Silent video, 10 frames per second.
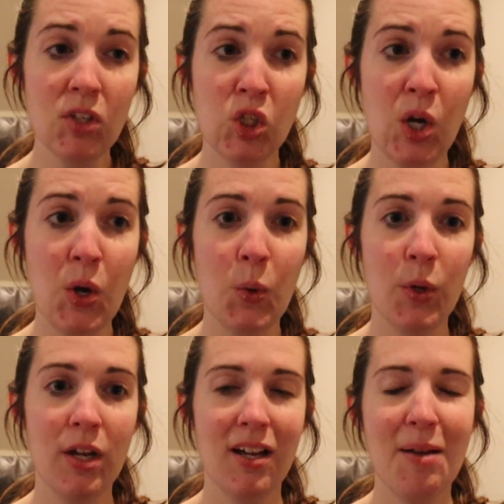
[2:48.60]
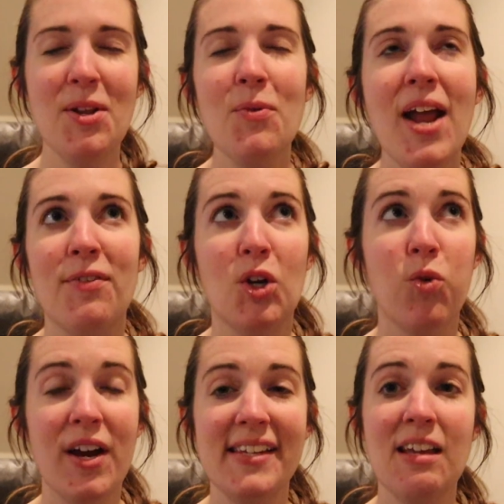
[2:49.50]
So, I mean, you don't want to have a
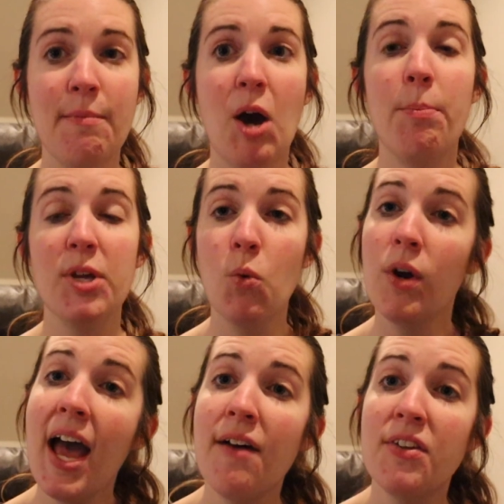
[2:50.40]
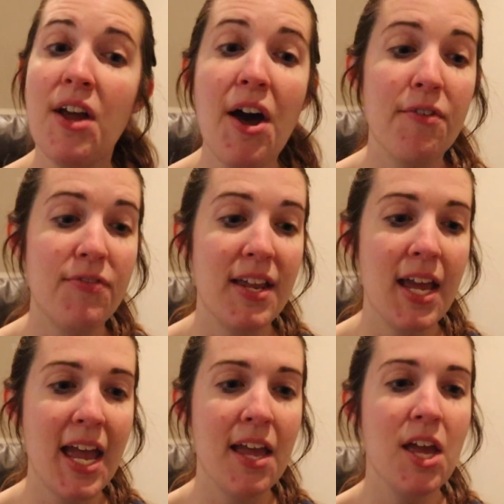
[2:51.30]
crazy amount, but you want to have enough that,
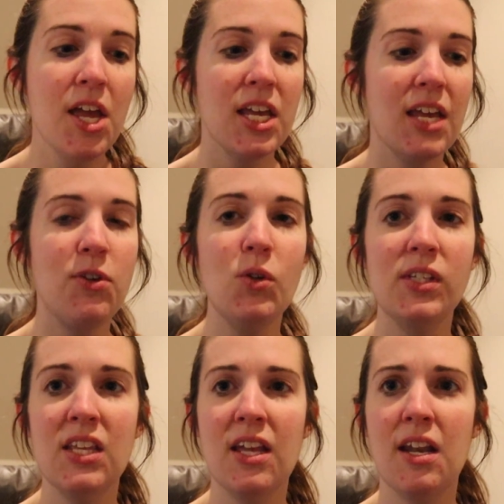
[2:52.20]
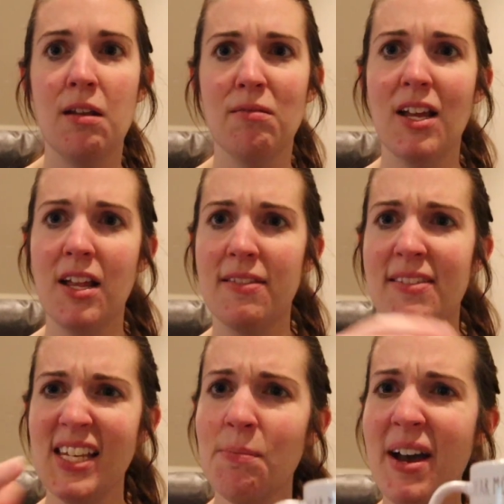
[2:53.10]
hey, if you see that
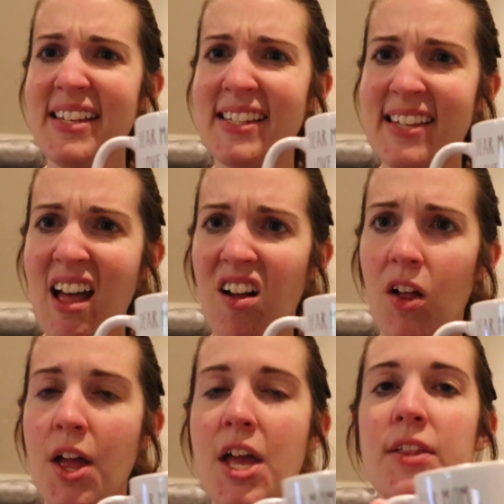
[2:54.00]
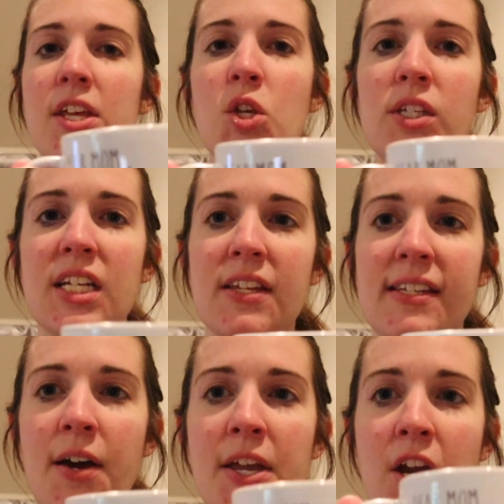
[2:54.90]
this might sell, that you stick
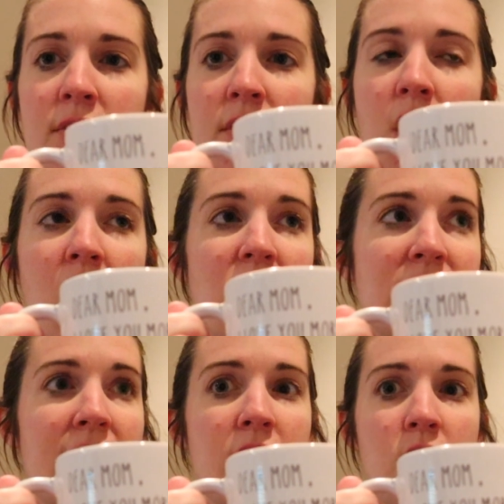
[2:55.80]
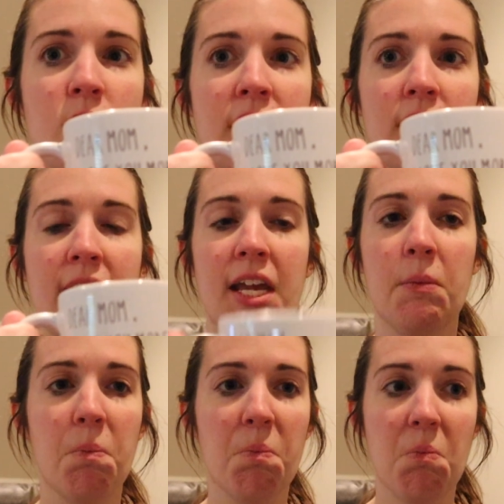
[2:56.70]
this out here and then all of a sudden you get like
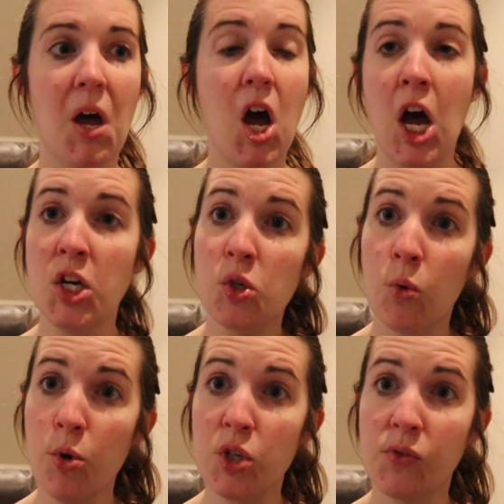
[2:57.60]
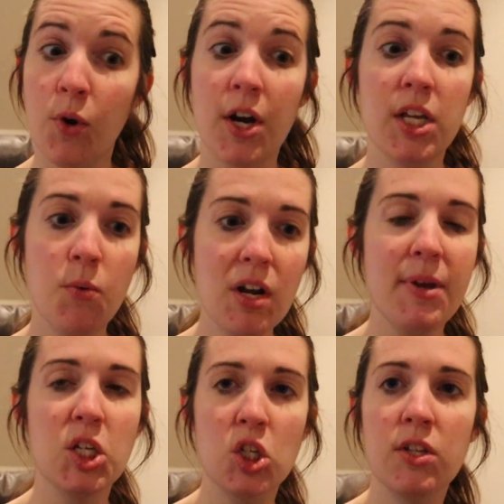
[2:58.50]
a hundred orders for it, you want to
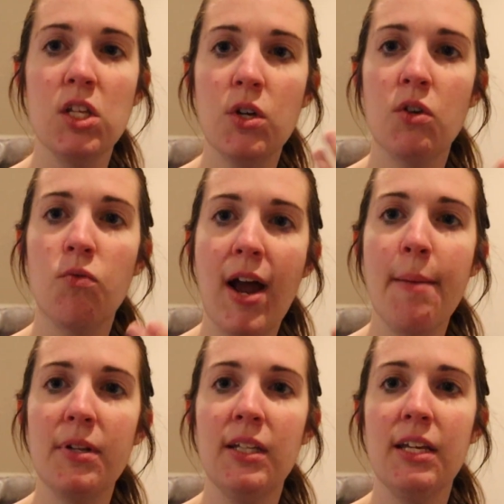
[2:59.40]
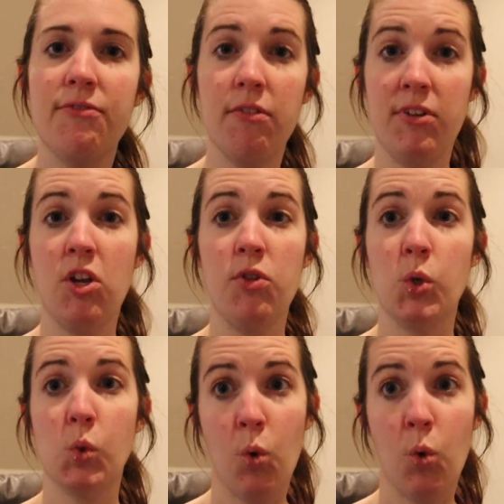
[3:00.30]
make sure that you can rapidly fulfill those